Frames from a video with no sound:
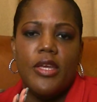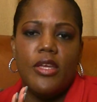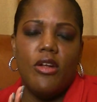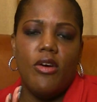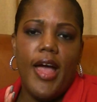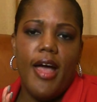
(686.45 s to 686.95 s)

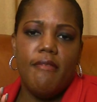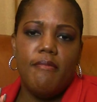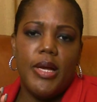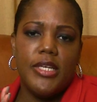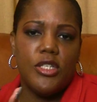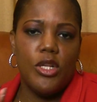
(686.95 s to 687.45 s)
have
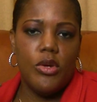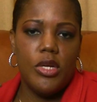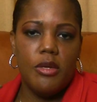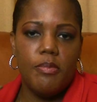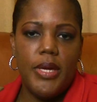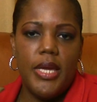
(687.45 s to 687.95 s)
my slow
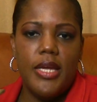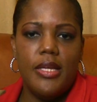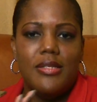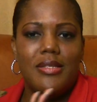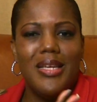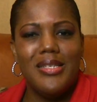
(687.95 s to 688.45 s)
cooked
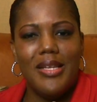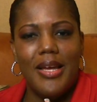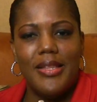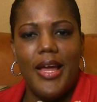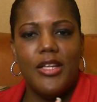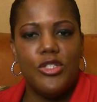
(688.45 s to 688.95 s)
beans, things
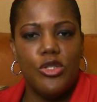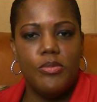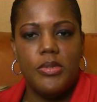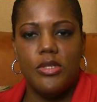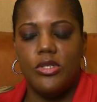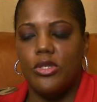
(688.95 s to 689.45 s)
like that,
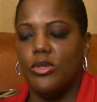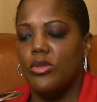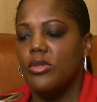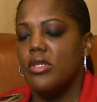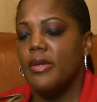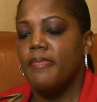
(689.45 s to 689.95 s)
soups and
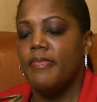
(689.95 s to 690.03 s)
stews.